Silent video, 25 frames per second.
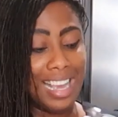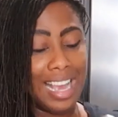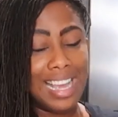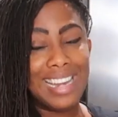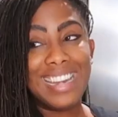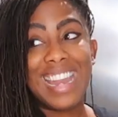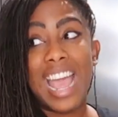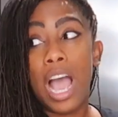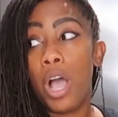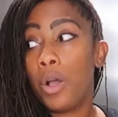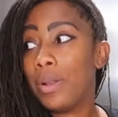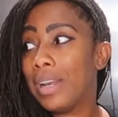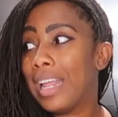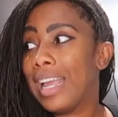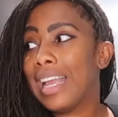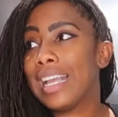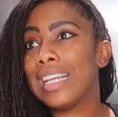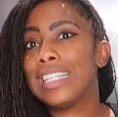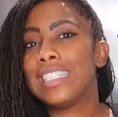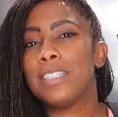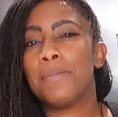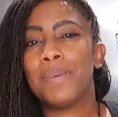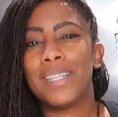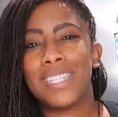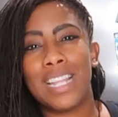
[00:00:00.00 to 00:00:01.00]

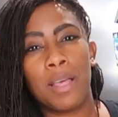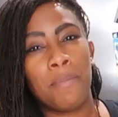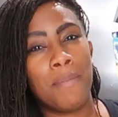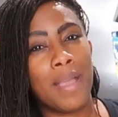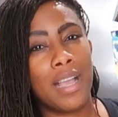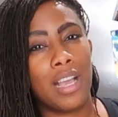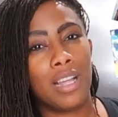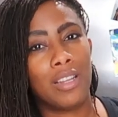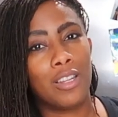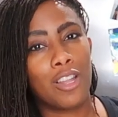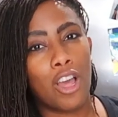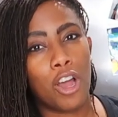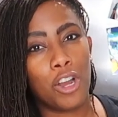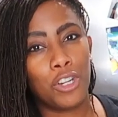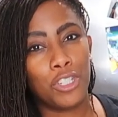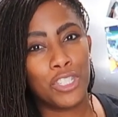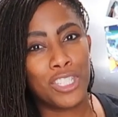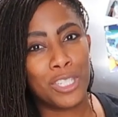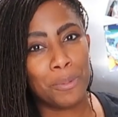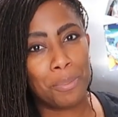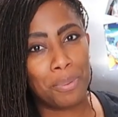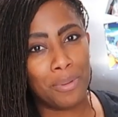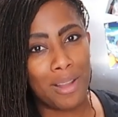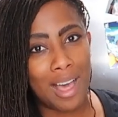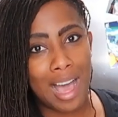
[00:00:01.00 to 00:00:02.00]
Nowadays, because I make a large
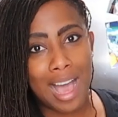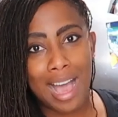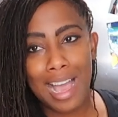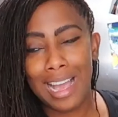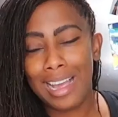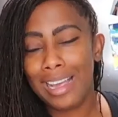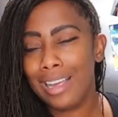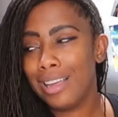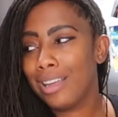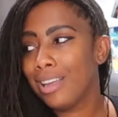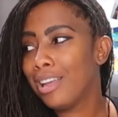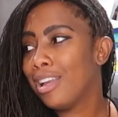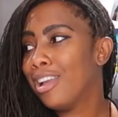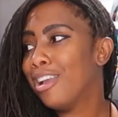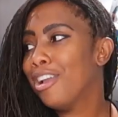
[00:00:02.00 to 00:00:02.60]
supply